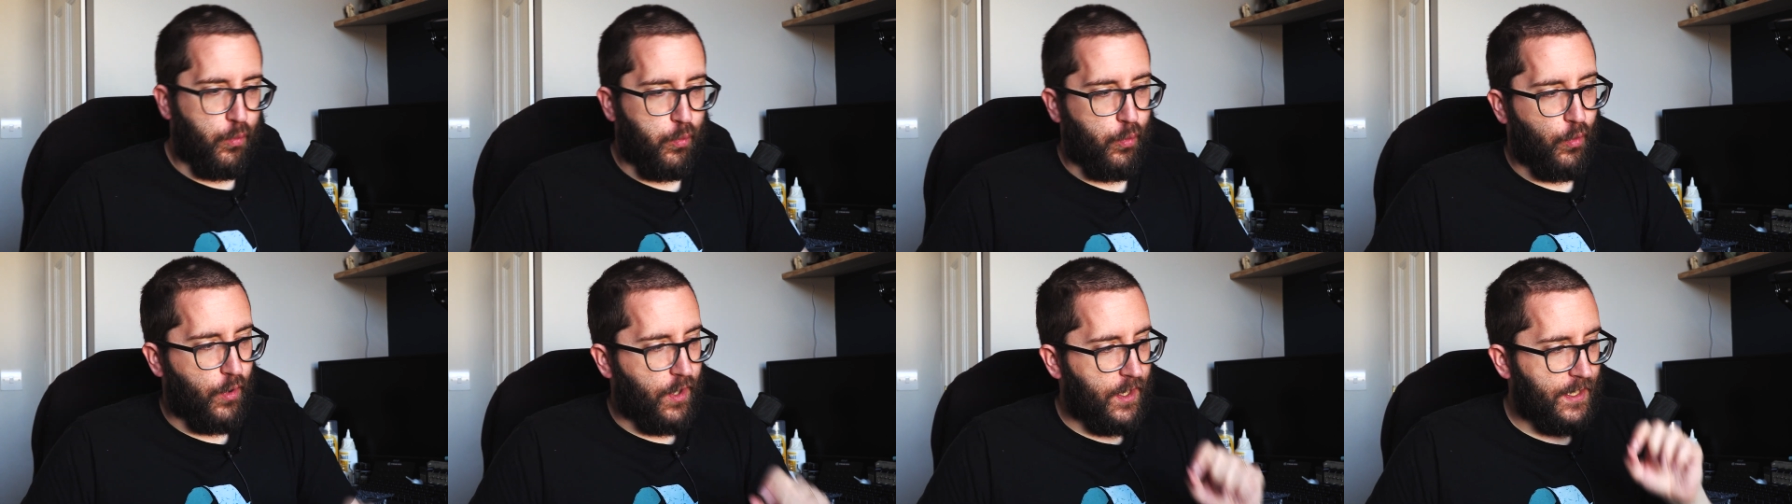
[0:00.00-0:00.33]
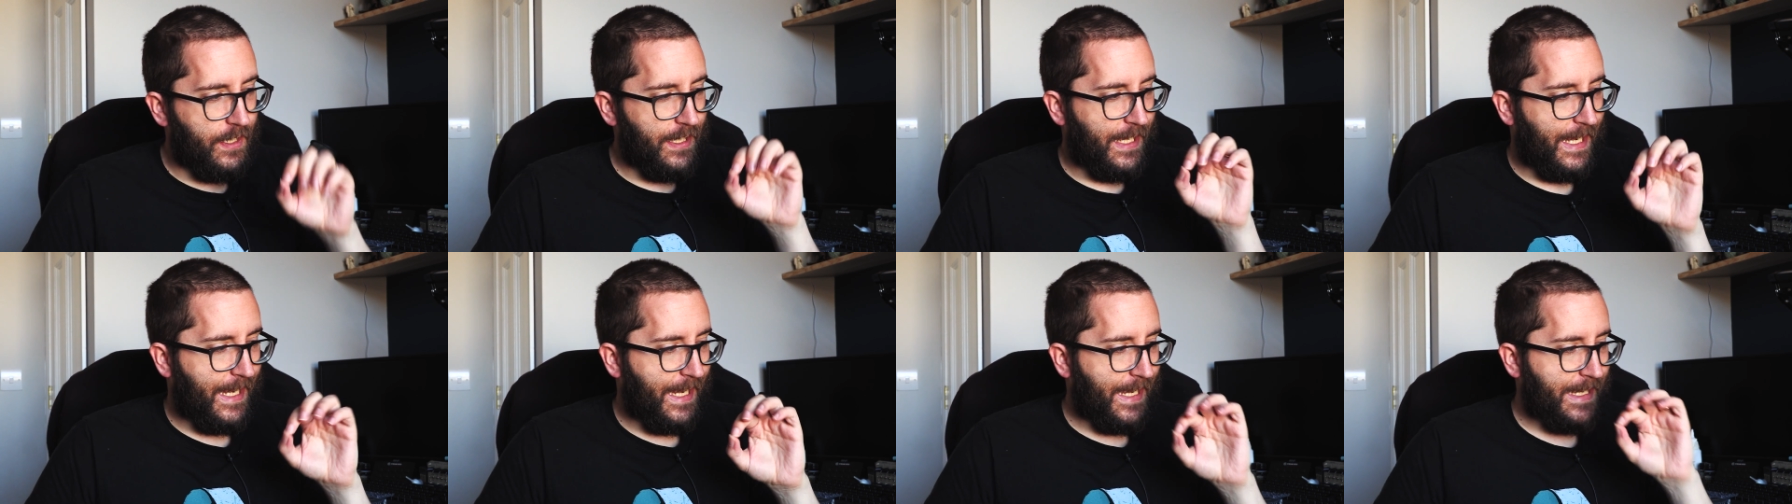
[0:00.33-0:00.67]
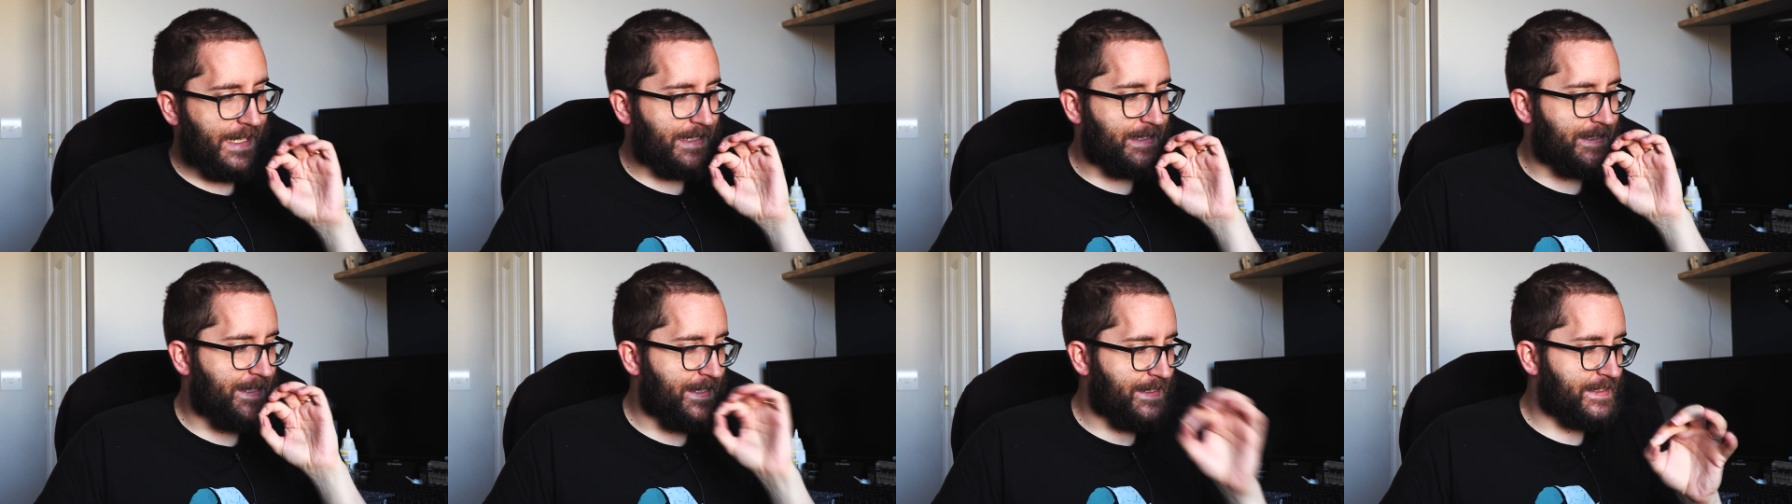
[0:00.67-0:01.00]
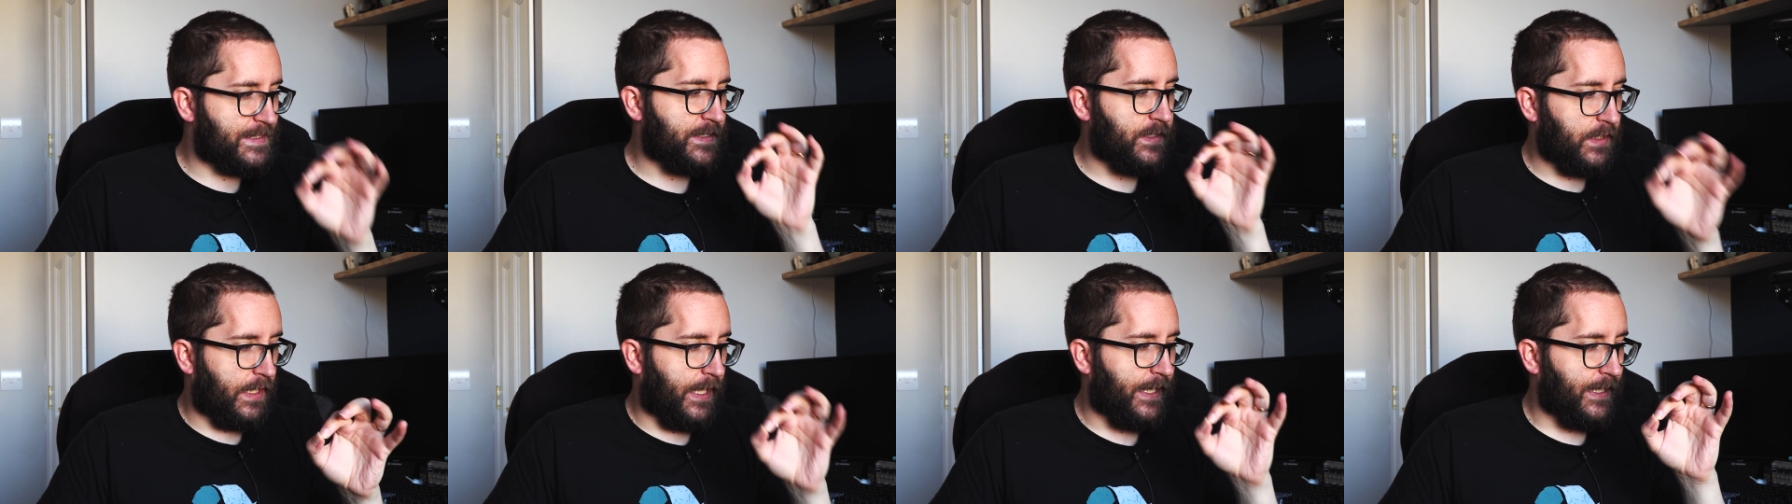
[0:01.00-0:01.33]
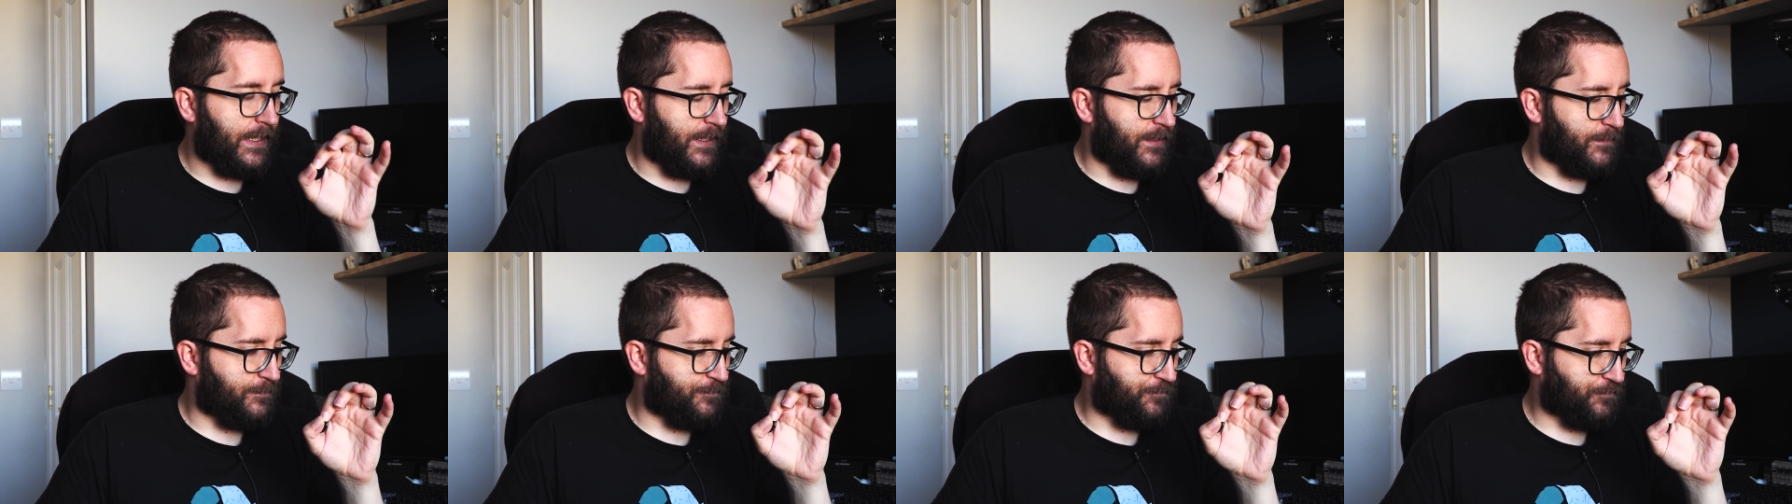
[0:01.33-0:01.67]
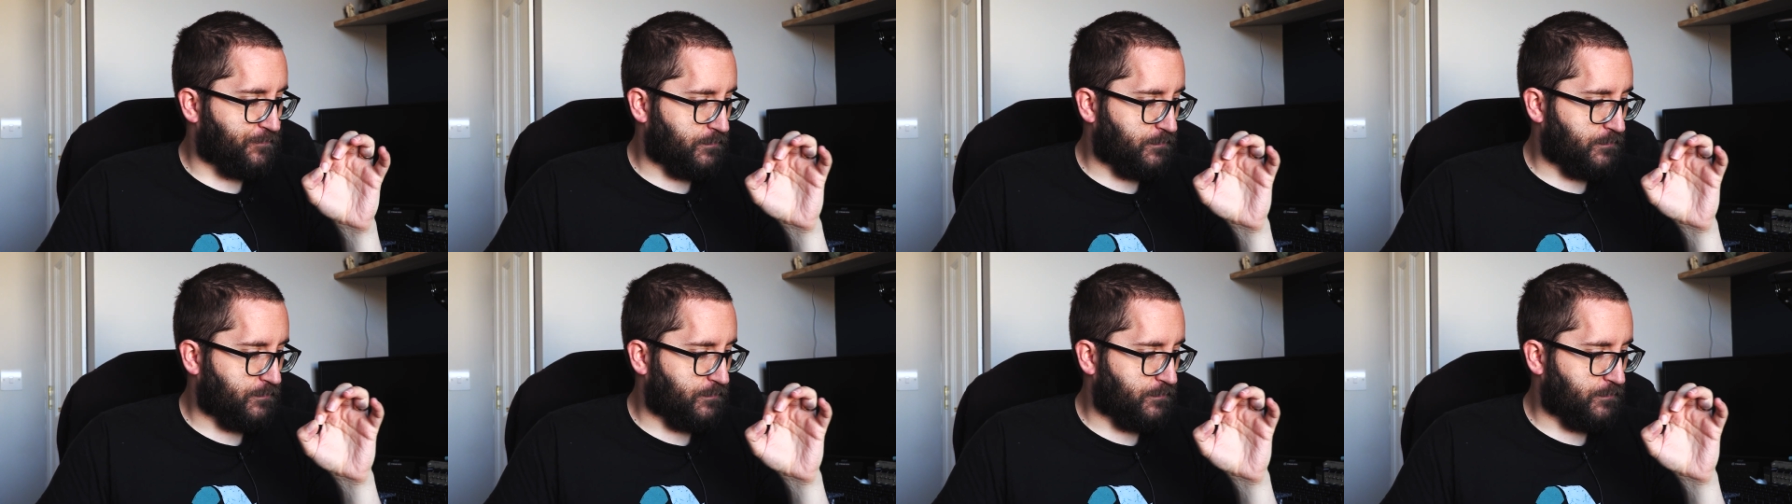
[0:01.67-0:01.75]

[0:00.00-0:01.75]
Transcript: What I dislike